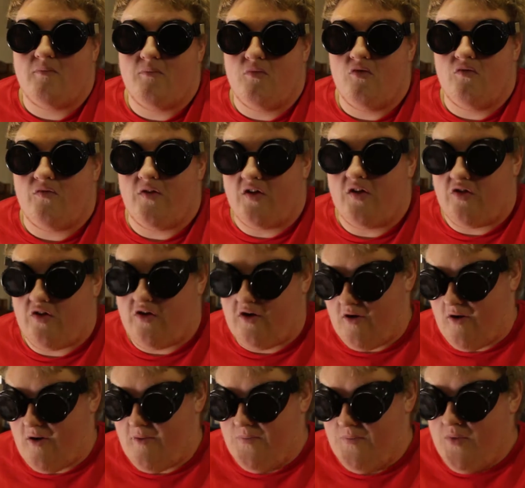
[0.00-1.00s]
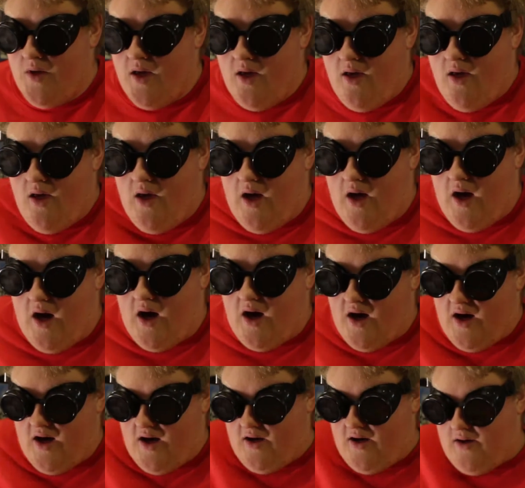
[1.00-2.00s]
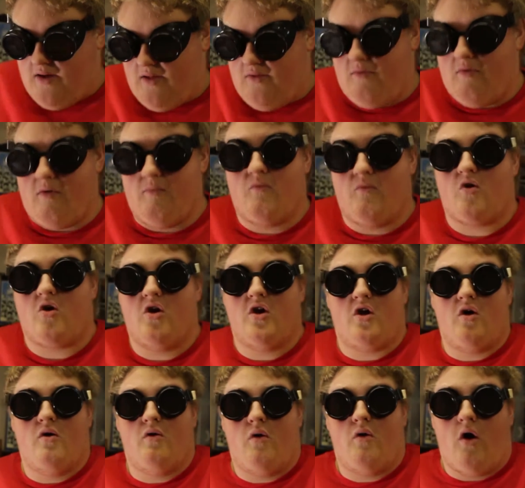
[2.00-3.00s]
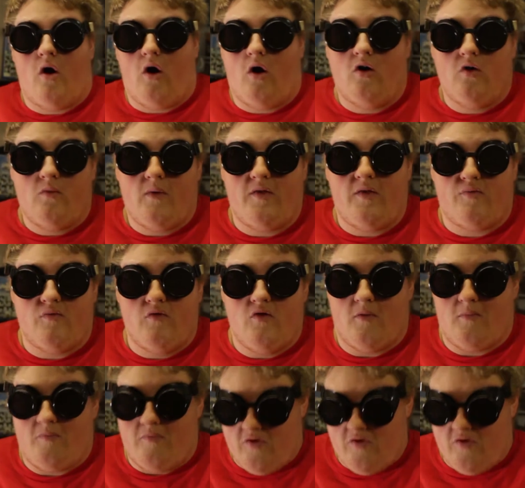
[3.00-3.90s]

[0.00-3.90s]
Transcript: of movies here, uh, and we're going to go all the way through them.